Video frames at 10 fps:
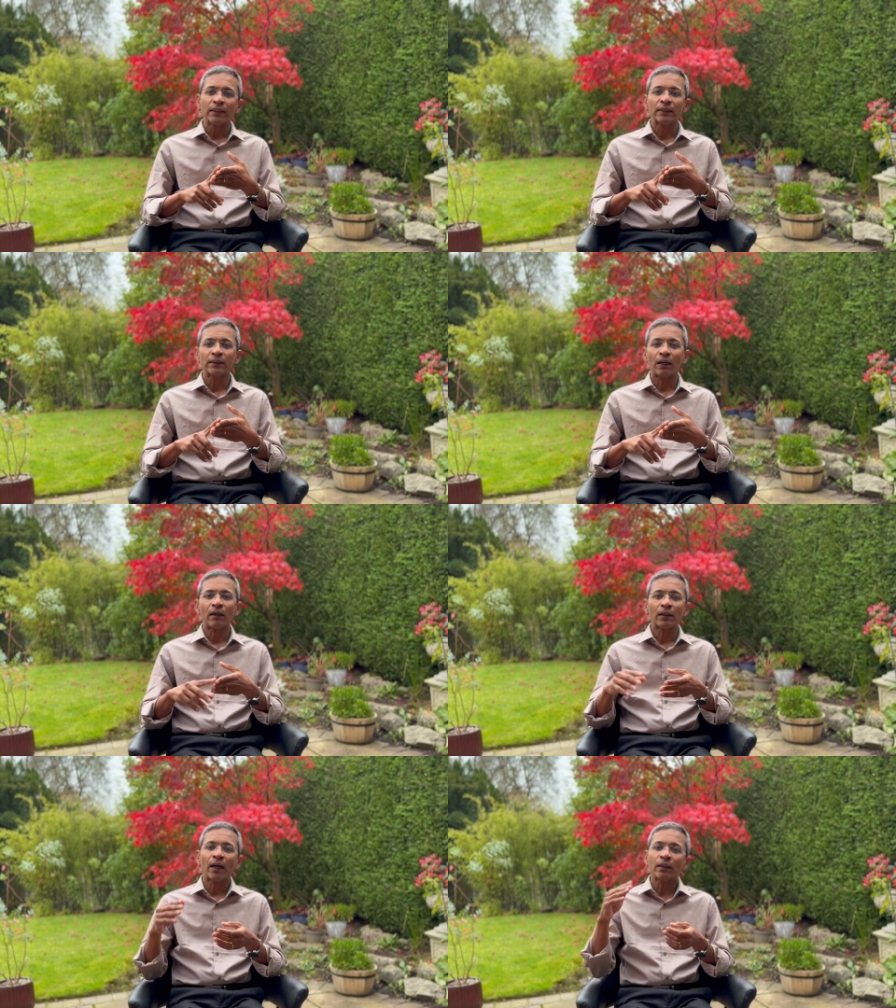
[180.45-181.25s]

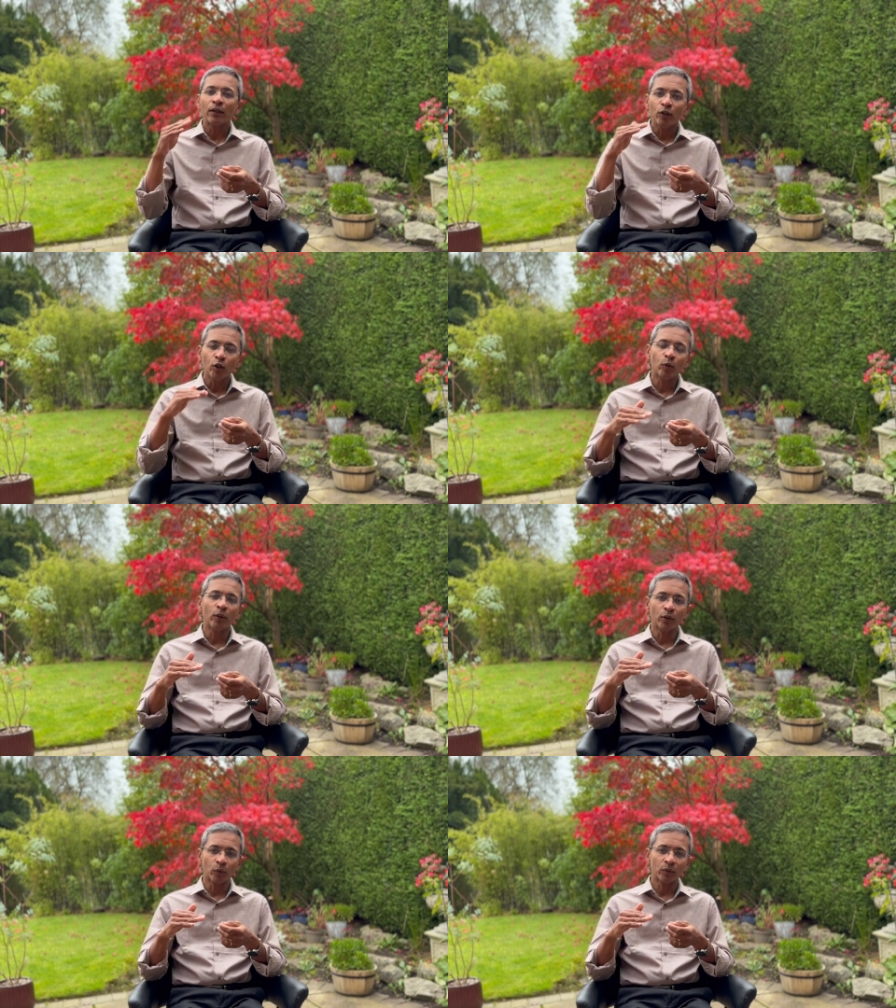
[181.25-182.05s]
start at a
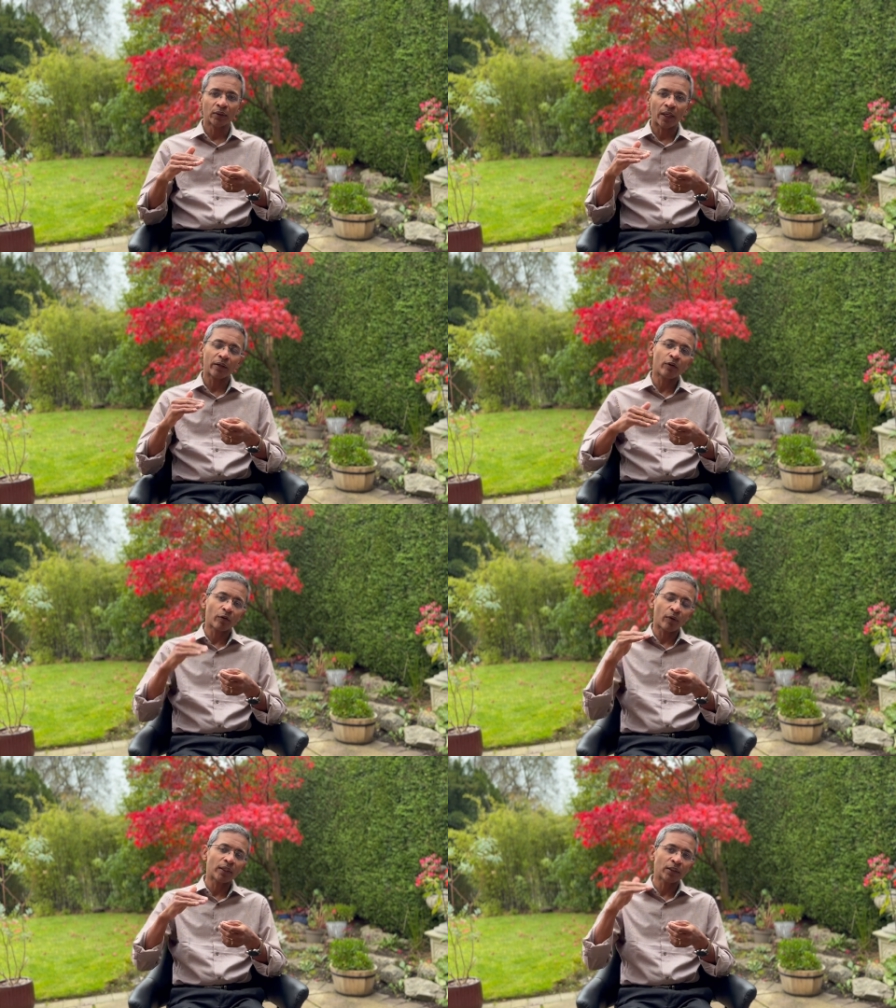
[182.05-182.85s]
lower dose and
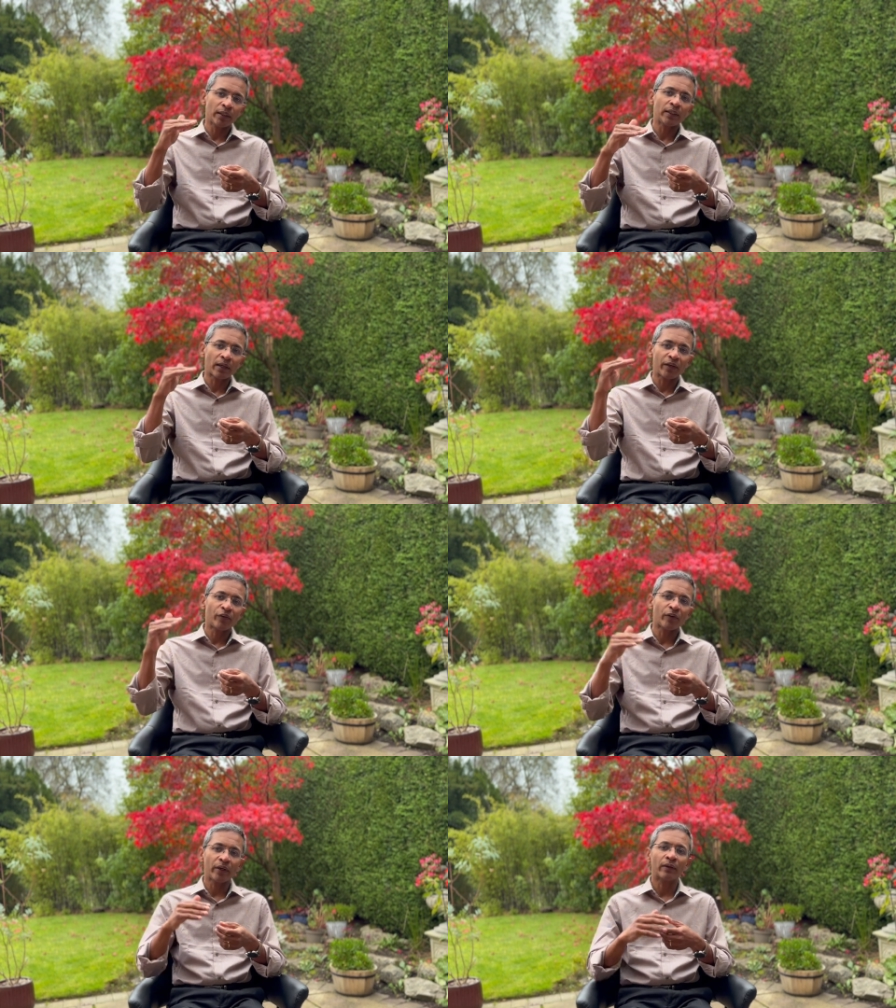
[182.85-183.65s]
gradually
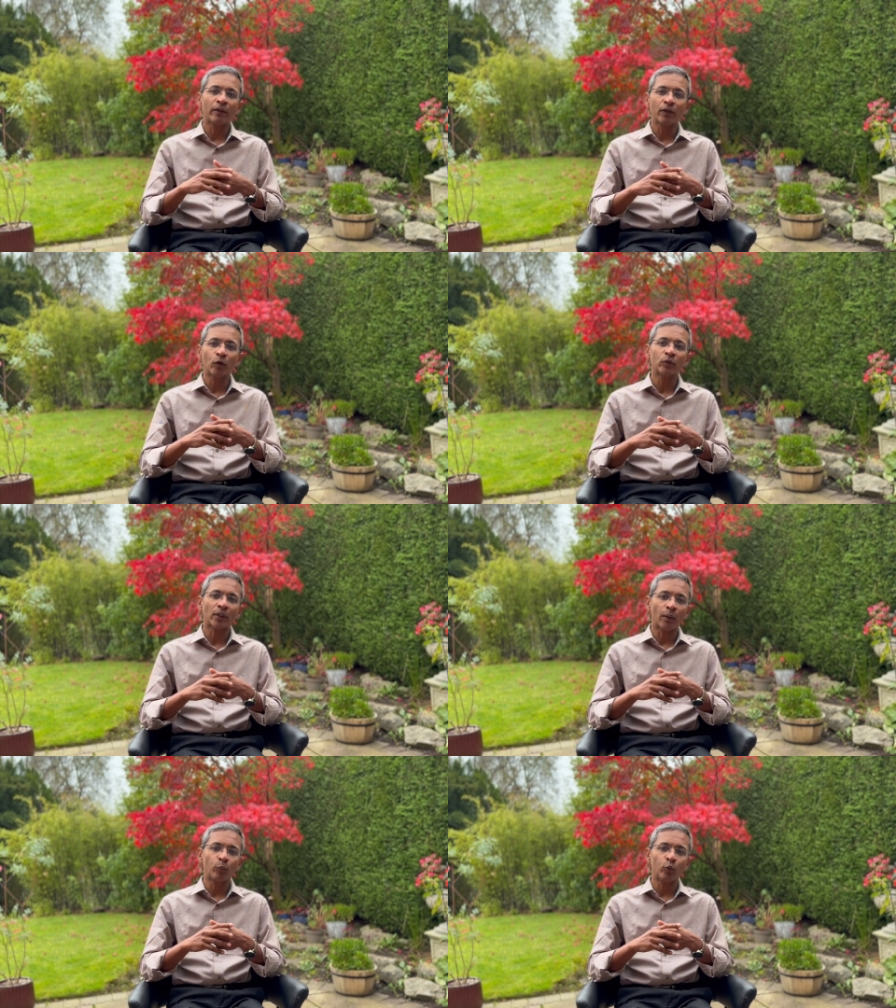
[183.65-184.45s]
titrate the
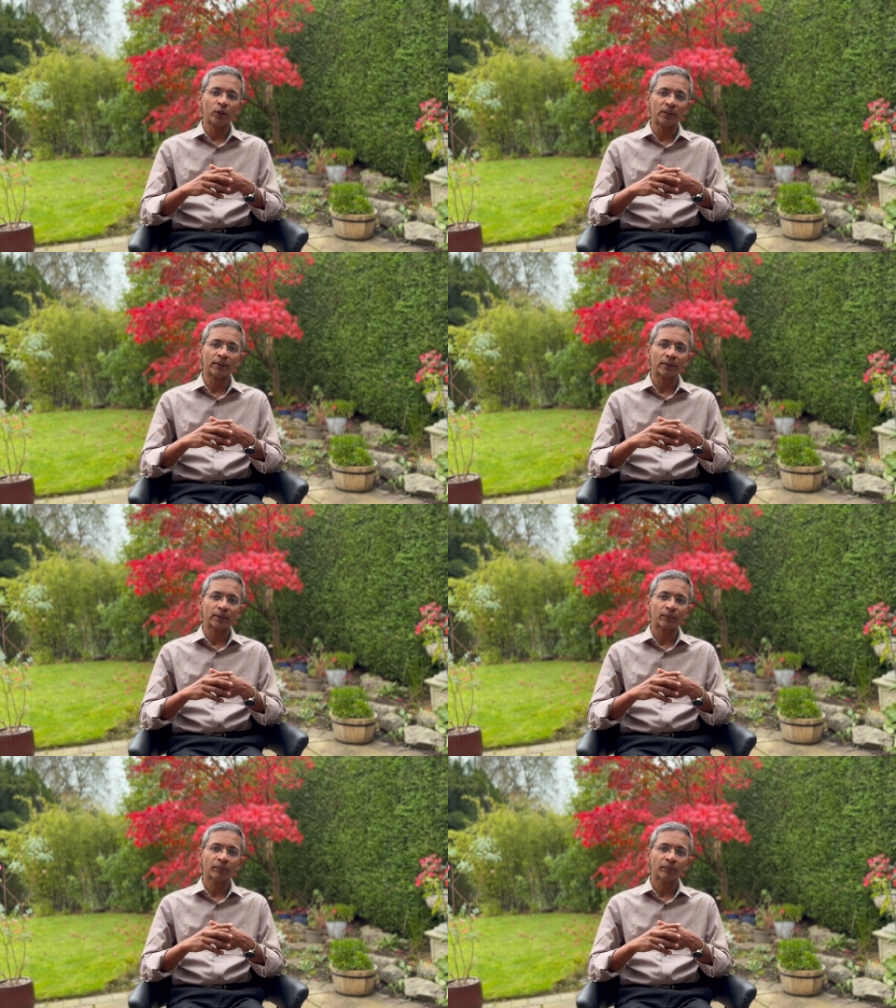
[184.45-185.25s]
dose
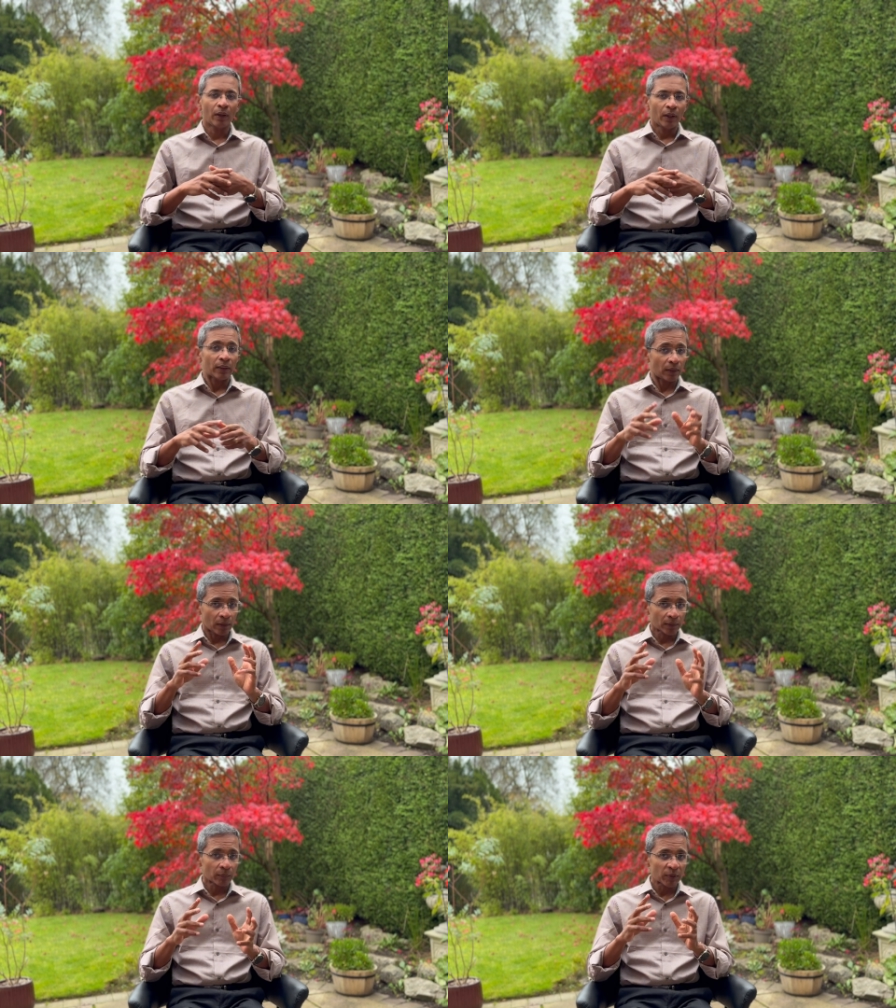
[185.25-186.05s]
upwards. There
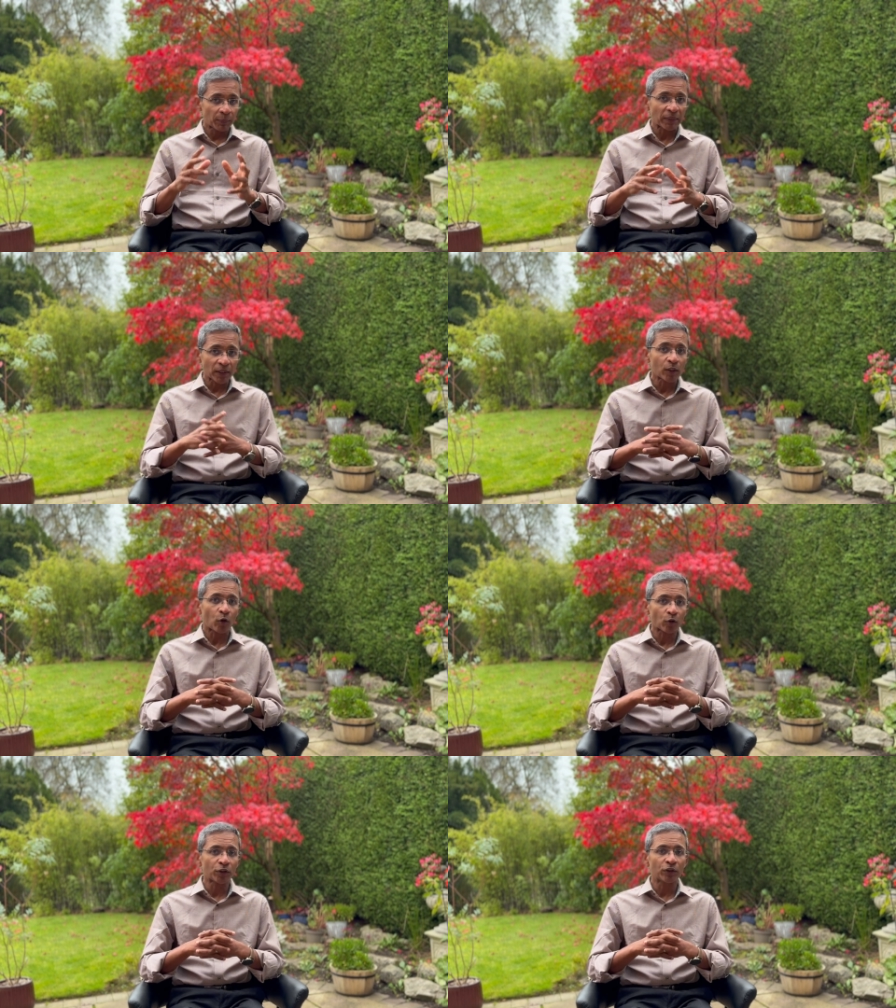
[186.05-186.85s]
are some special
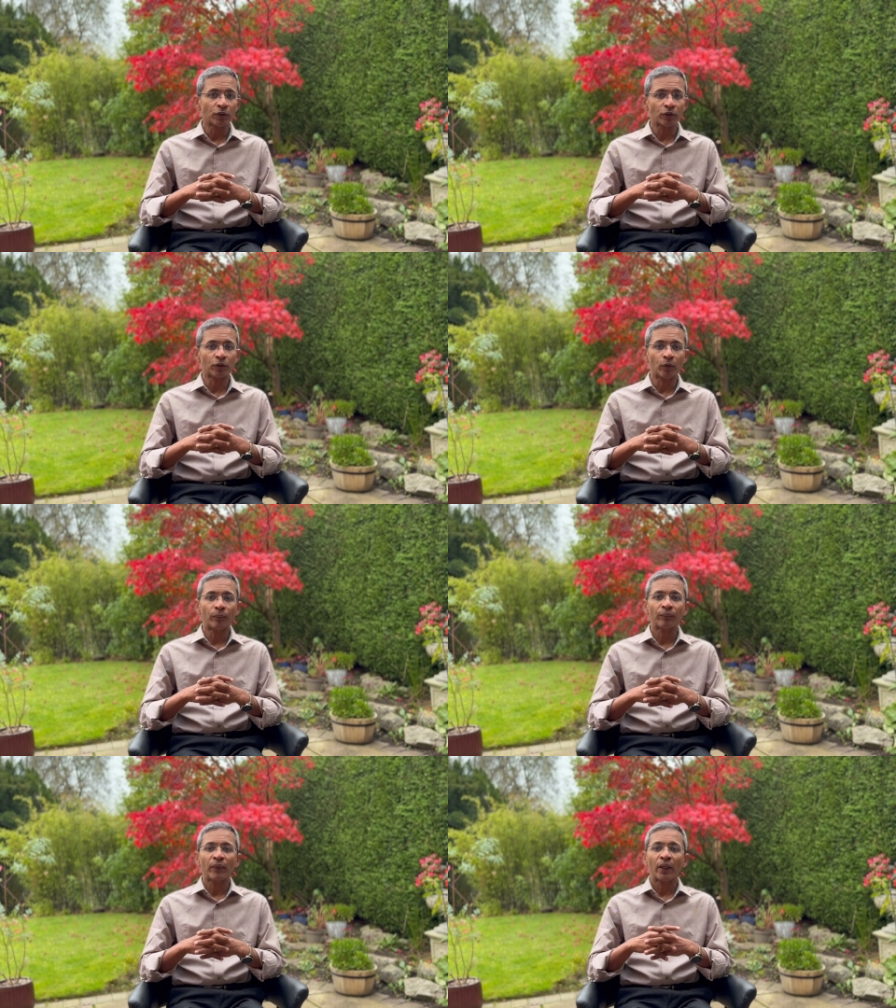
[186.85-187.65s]
cautions though.
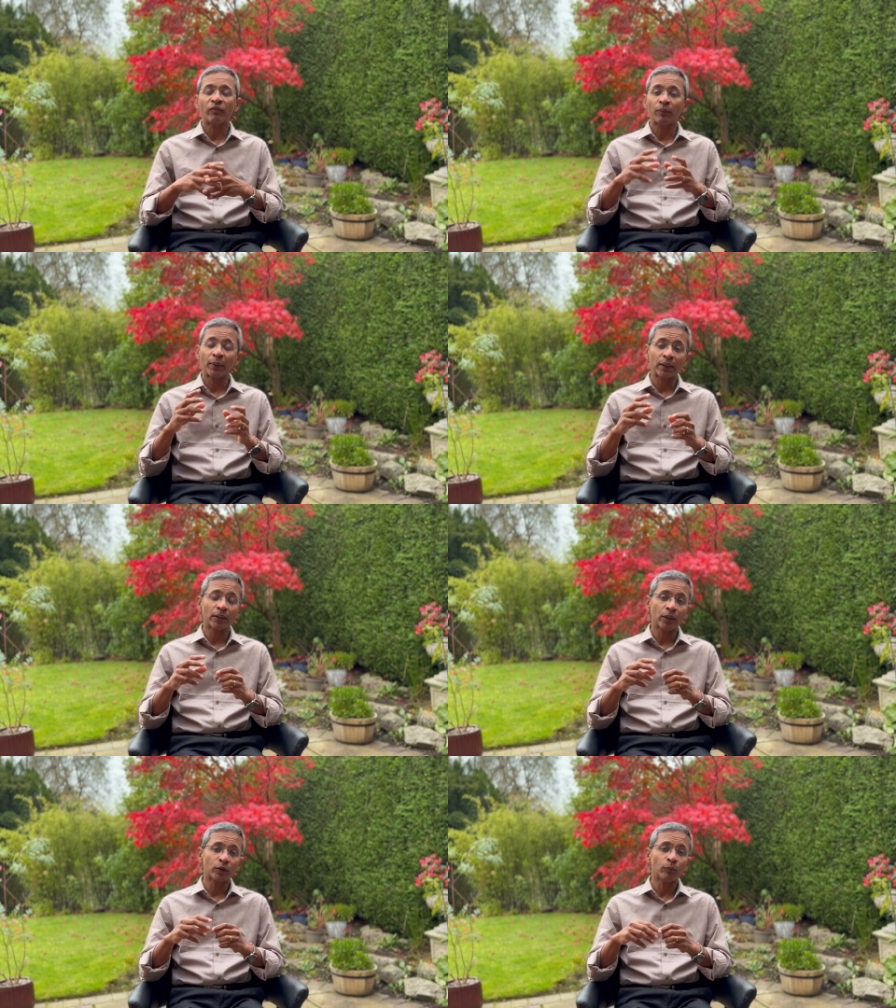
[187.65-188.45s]
If a
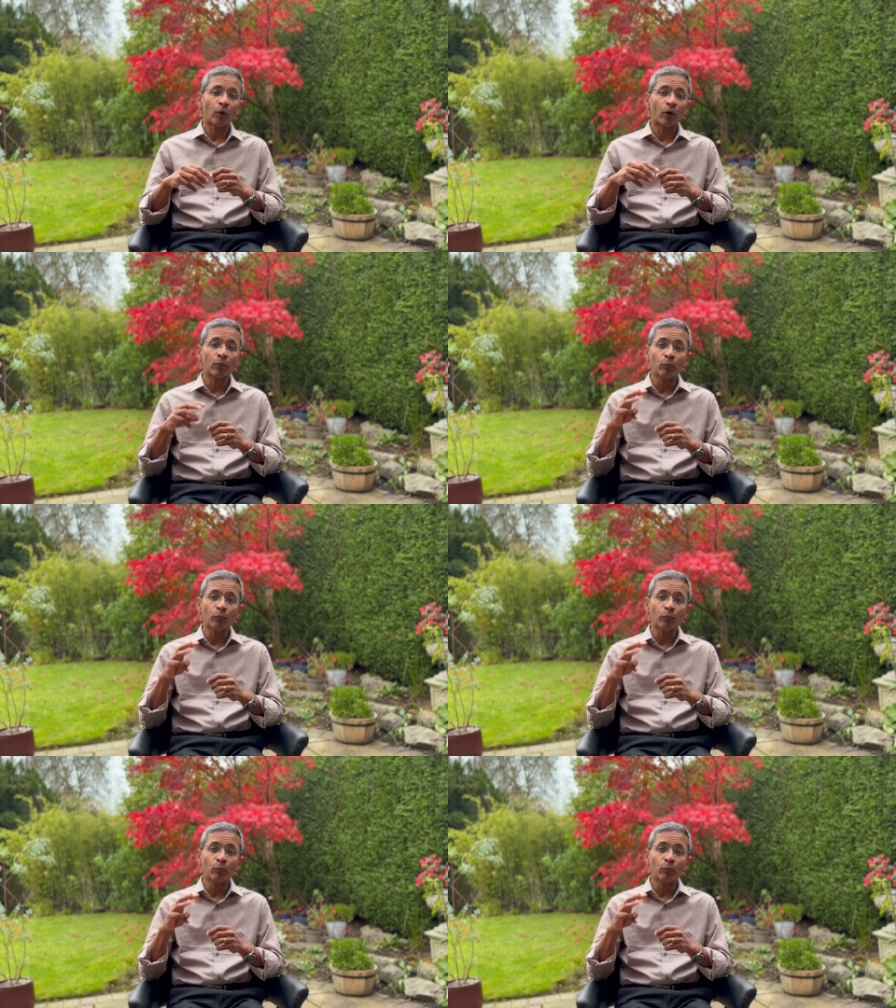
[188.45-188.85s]
person is on